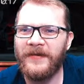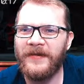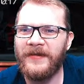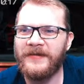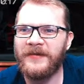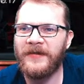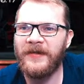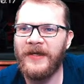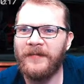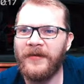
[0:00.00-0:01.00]
just
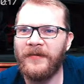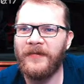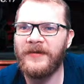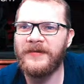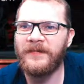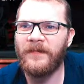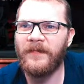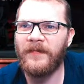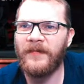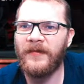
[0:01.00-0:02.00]
claim your rewards.
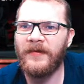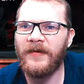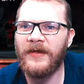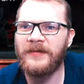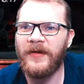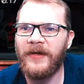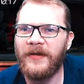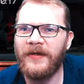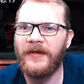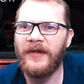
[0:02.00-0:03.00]
They expire
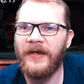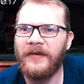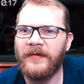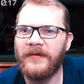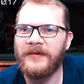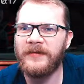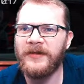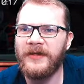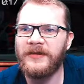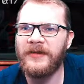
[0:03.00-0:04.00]
in a day. Some
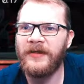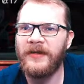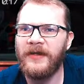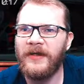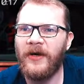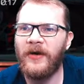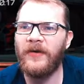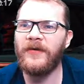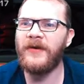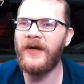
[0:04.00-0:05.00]
change.
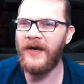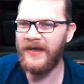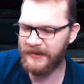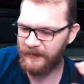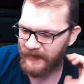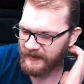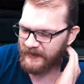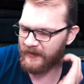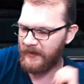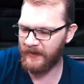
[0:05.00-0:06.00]
Oh, you can't
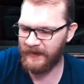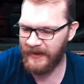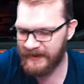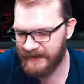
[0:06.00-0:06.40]
wait. Oh, that